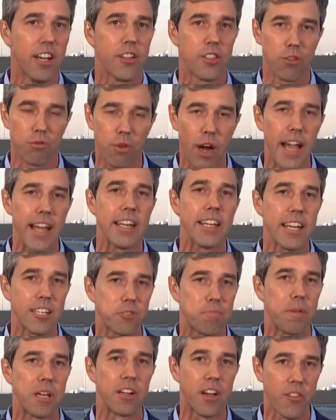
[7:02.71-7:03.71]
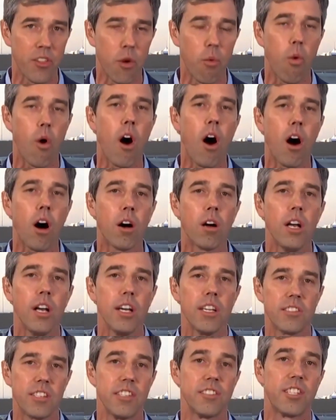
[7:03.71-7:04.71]
The writing has been on the wall
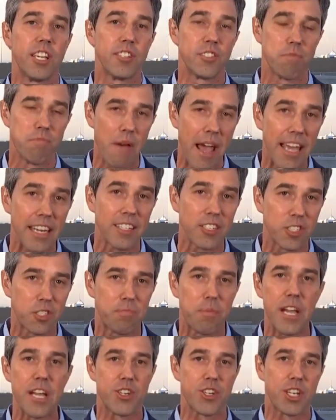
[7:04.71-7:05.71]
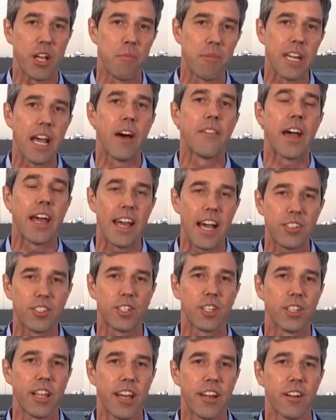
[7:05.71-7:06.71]
since his maiden speech coming down that
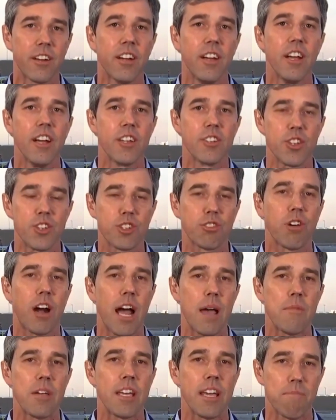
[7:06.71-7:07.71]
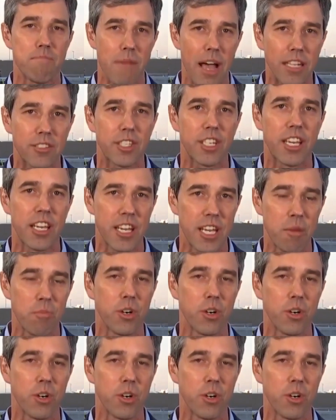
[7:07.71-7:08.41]
escalator describing That's Mexican right.